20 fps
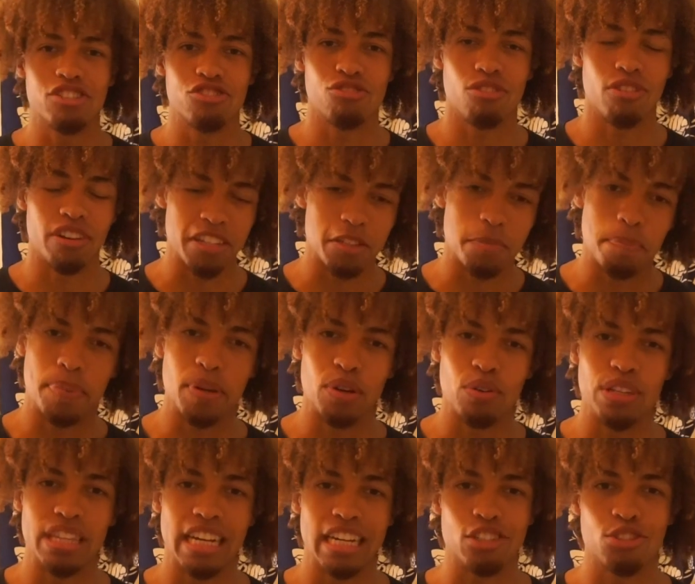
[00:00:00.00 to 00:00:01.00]
strong. It's
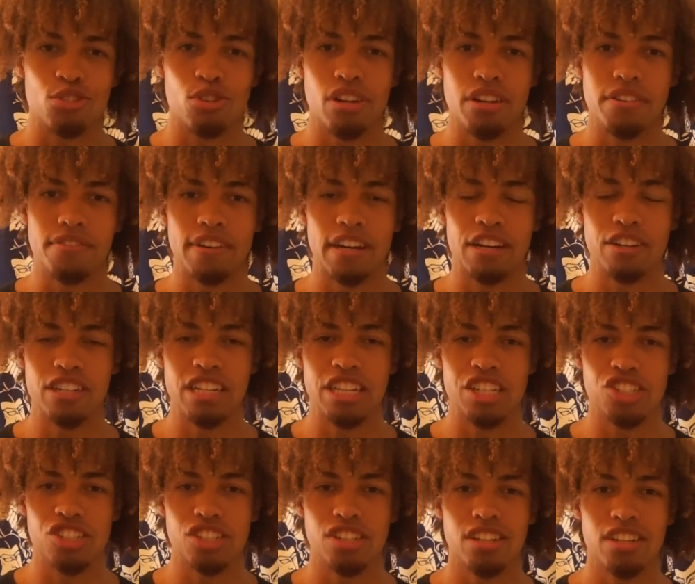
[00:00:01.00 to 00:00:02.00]
built that solid
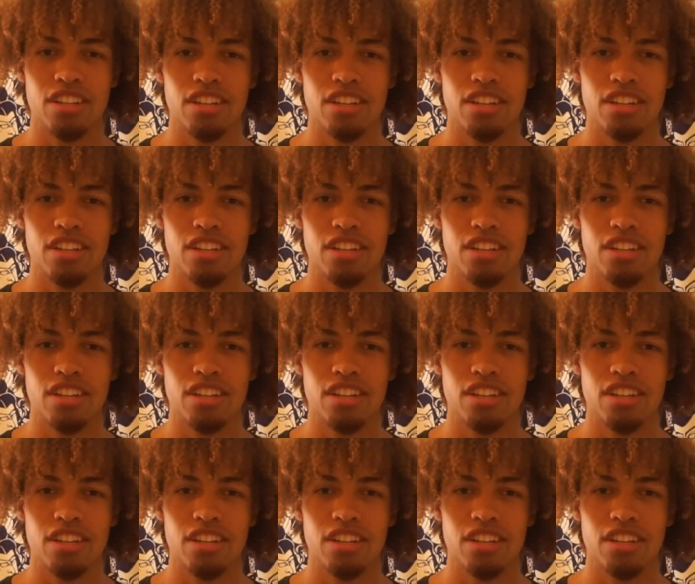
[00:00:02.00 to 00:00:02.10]
foundation.